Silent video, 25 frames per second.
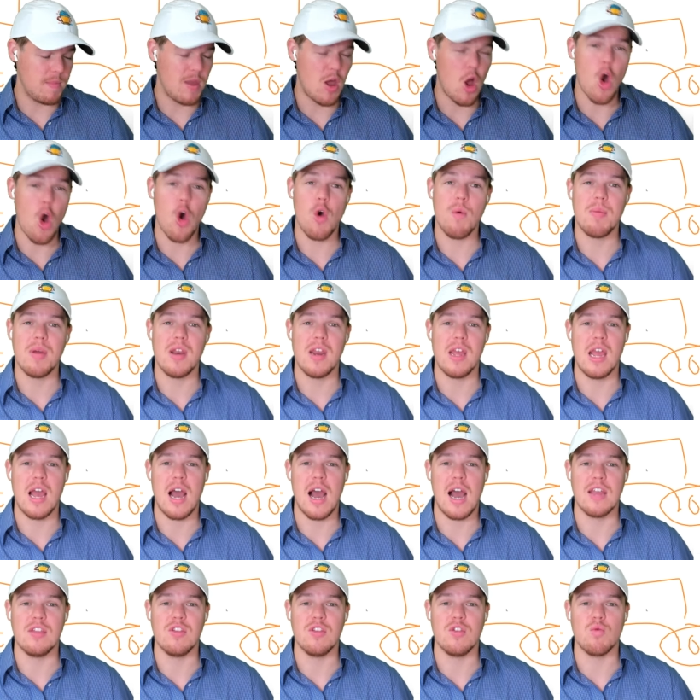
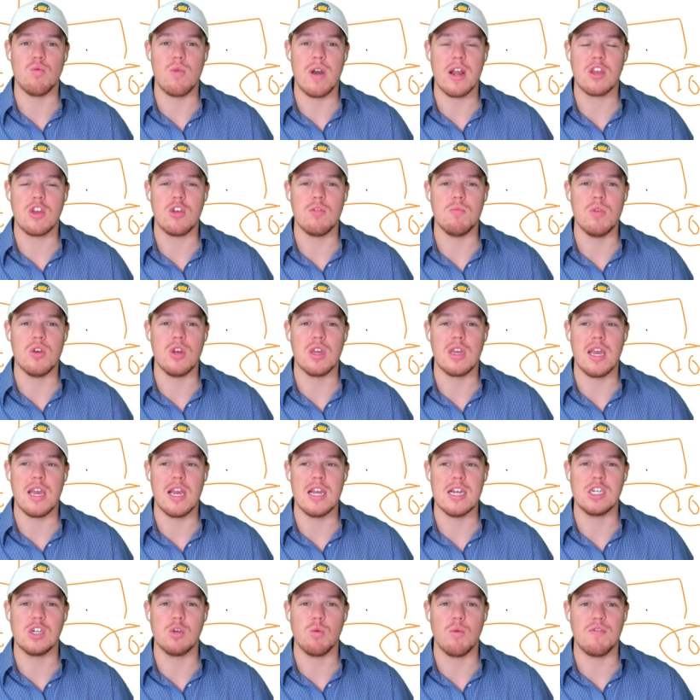OpenAI direct
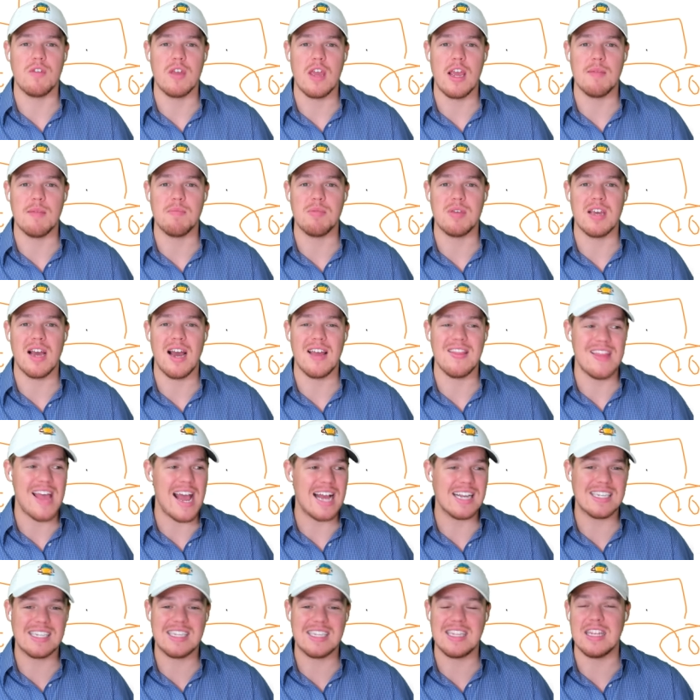communication with the API.
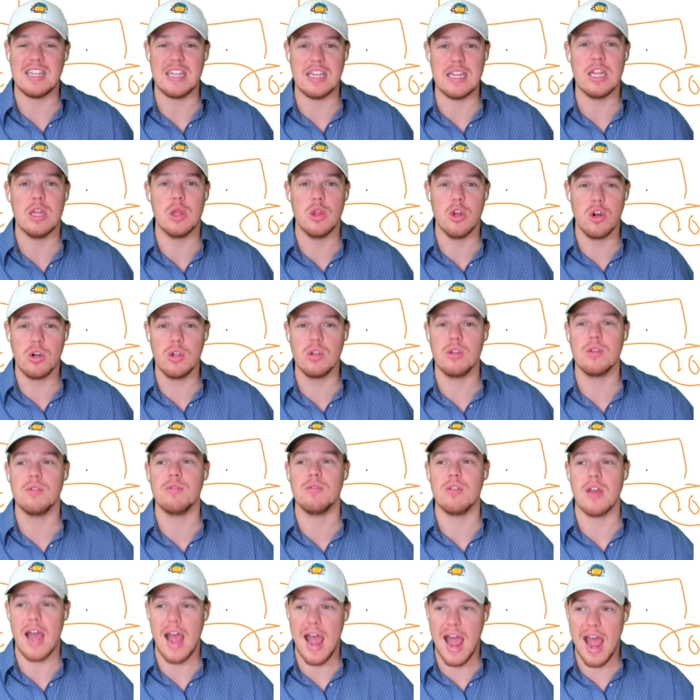That's the little
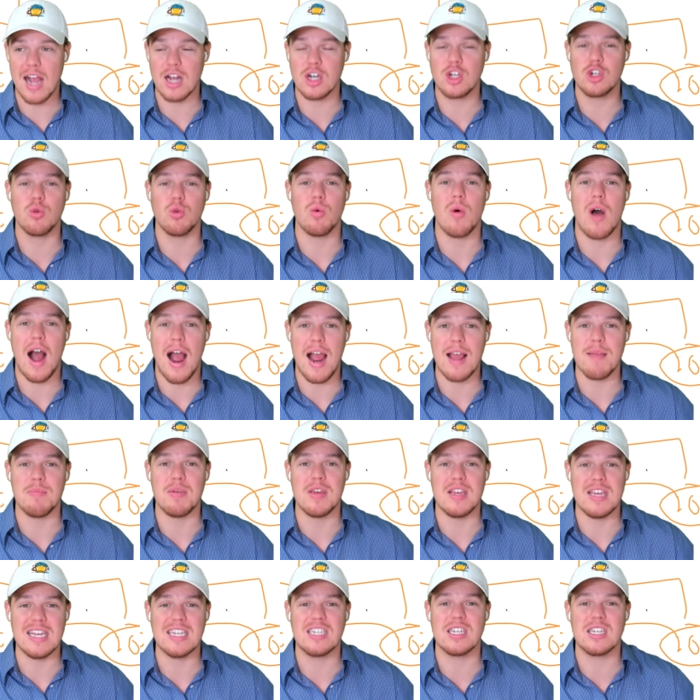the actual IP
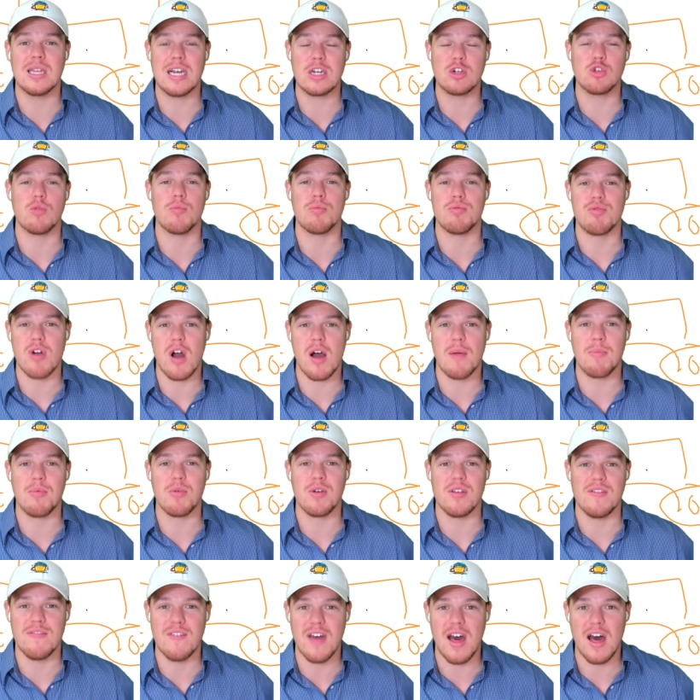intellectual
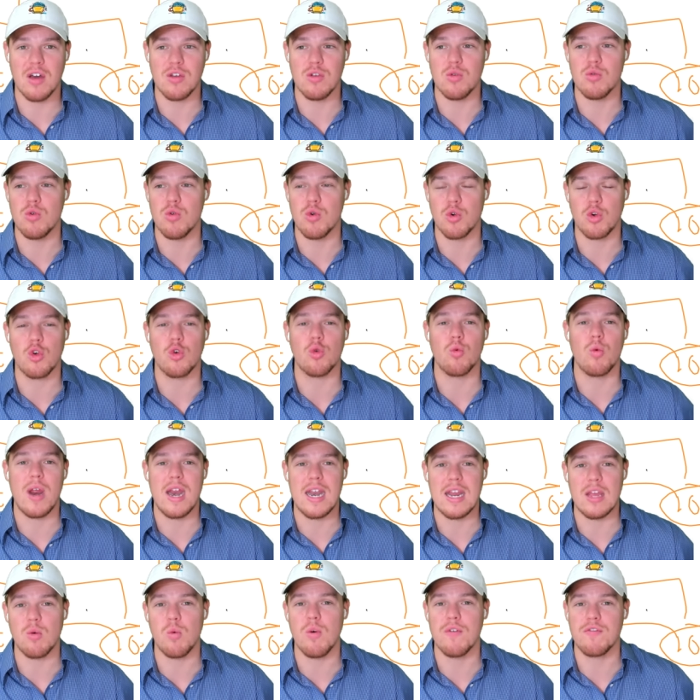property value you're
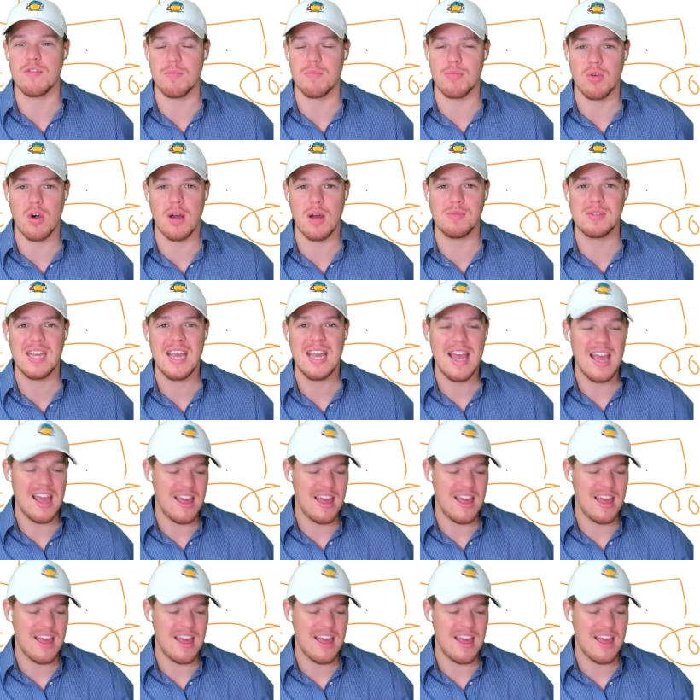creating with the prompts.